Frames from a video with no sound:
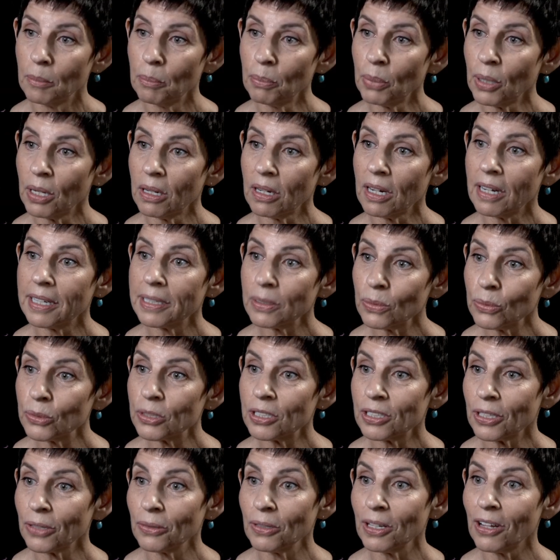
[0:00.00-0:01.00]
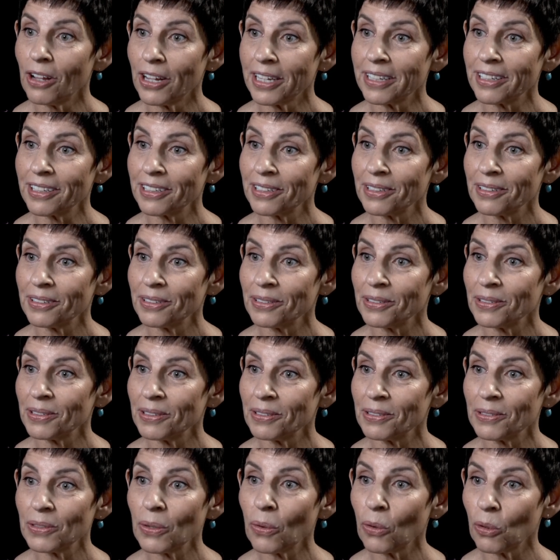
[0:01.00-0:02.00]
but I also like
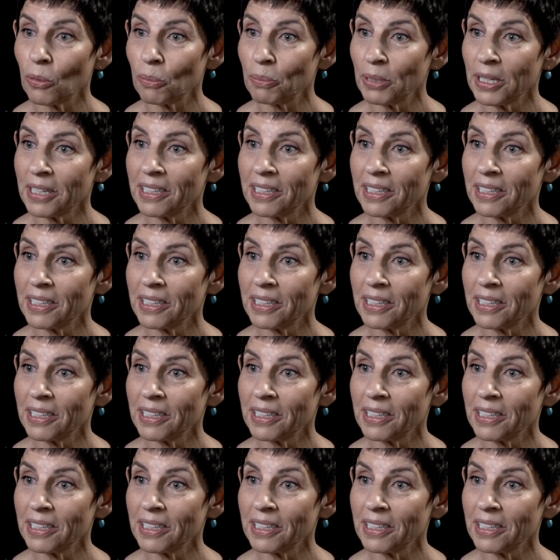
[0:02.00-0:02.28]
not